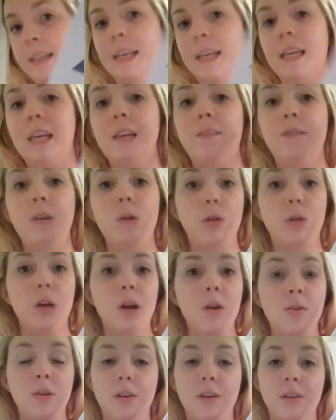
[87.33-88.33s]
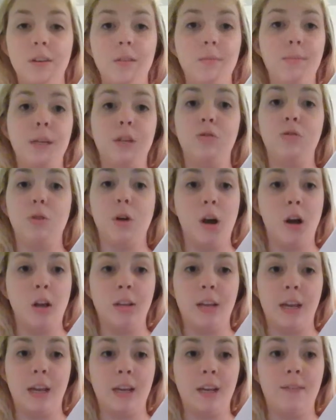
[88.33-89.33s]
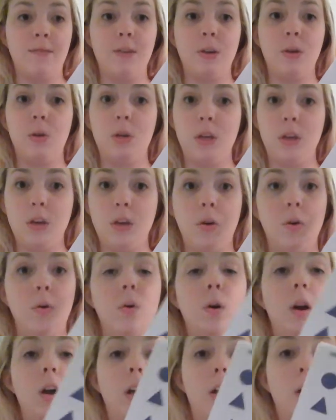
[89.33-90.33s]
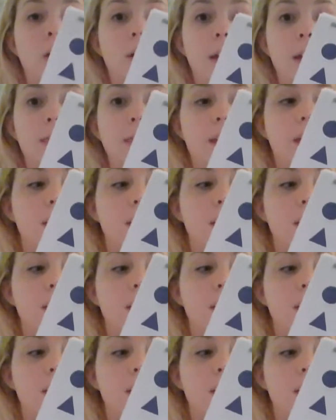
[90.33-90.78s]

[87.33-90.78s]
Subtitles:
If you don't, you're going to be drawing. If you do, go get